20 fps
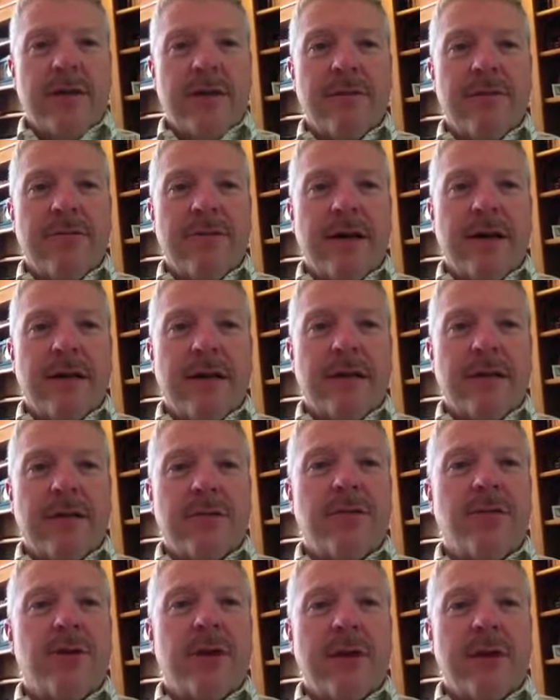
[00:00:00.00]
the final
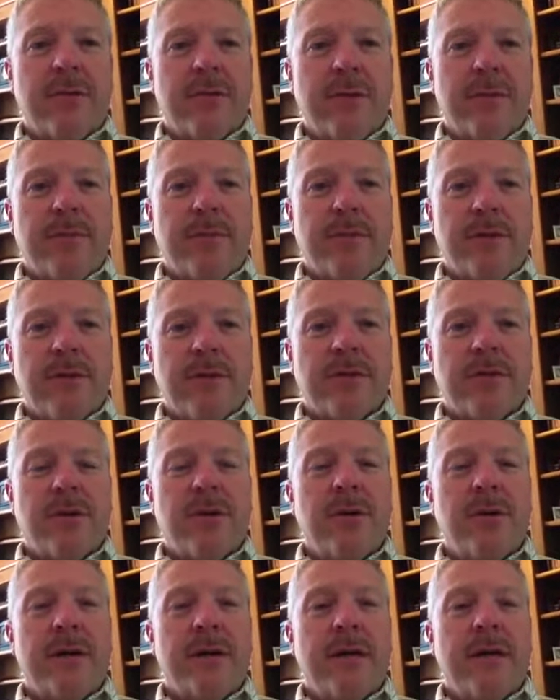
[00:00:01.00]
credit reports
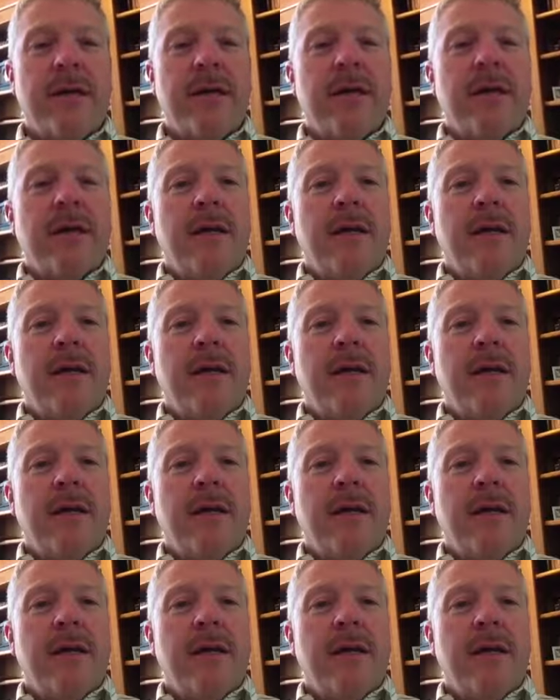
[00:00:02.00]
going,